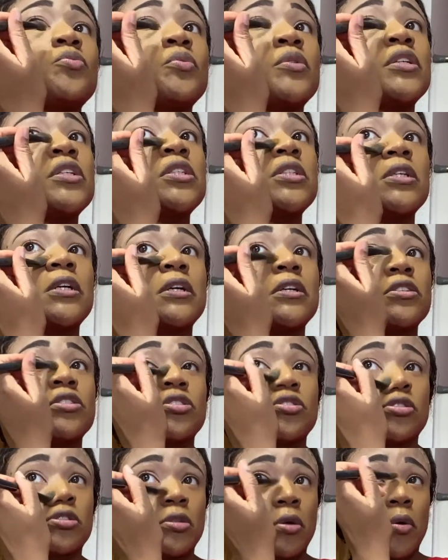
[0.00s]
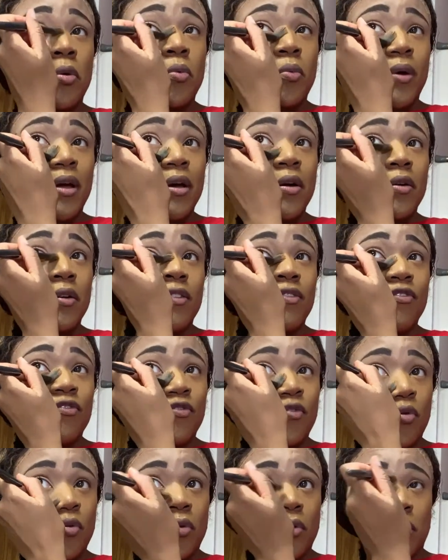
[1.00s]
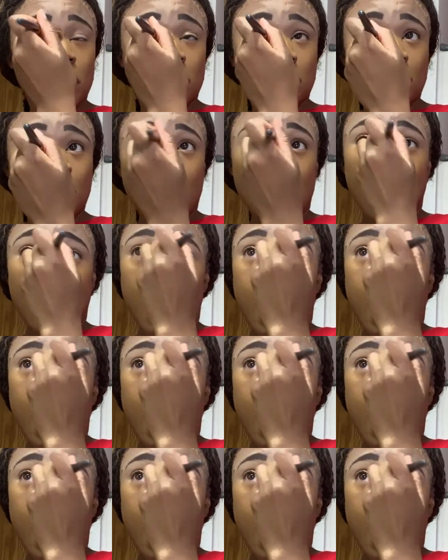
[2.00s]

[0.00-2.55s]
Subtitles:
research so well informed.